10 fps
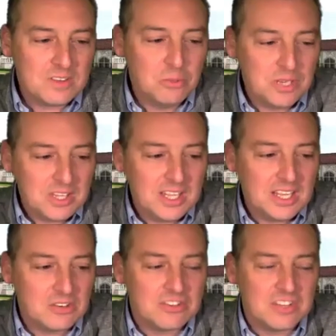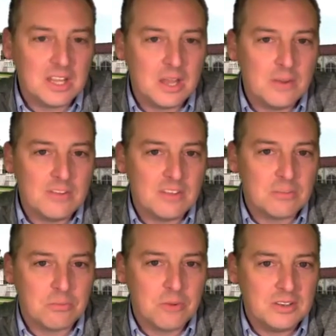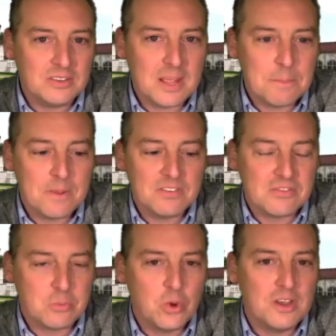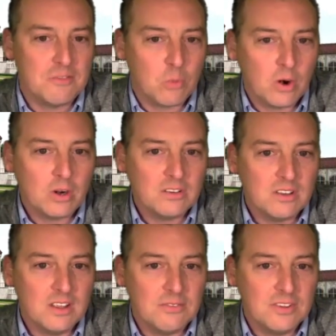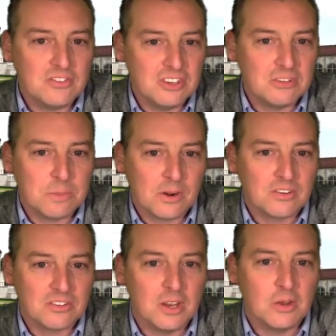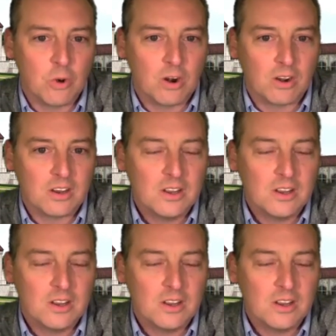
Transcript: really interesting though, is his real estate business wouldn't have worked if his cheeseburgers didn't work.